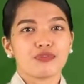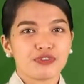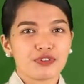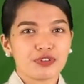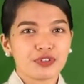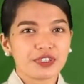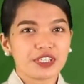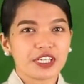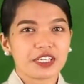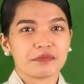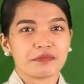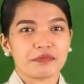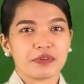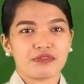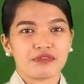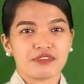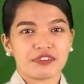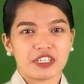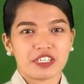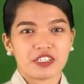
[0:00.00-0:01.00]
food and
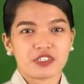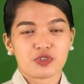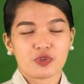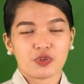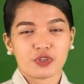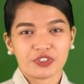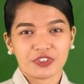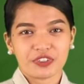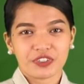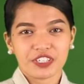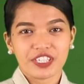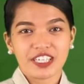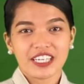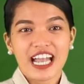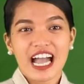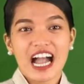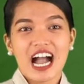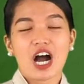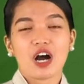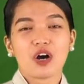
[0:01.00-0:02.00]
beverage order
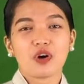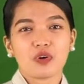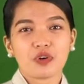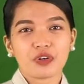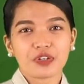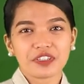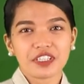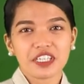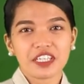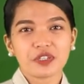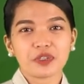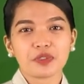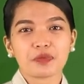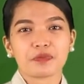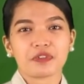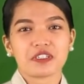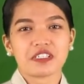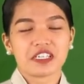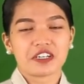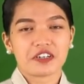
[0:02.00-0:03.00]
according to
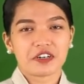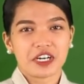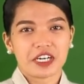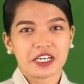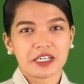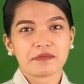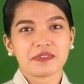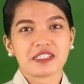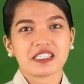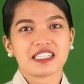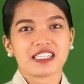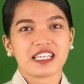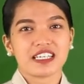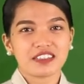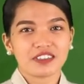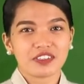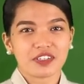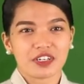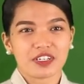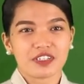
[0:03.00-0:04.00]
prescribed
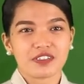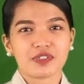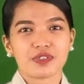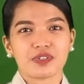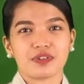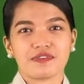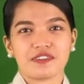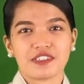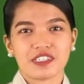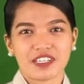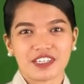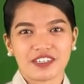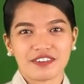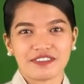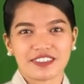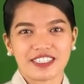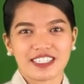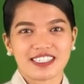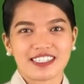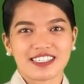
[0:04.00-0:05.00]
standards of
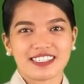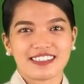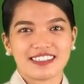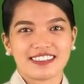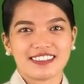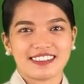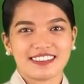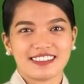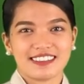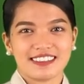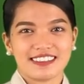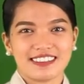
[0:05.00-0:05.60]
service.